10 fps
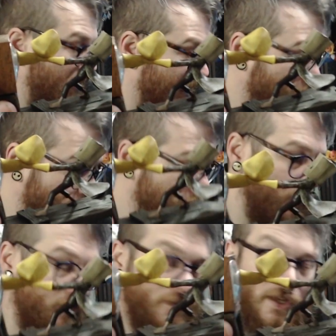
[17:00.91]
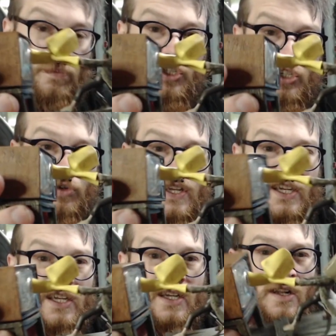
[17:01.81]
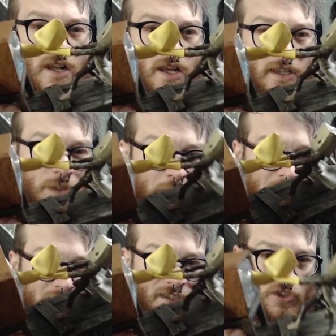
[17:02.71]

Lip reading: If you have the opportunity to pick this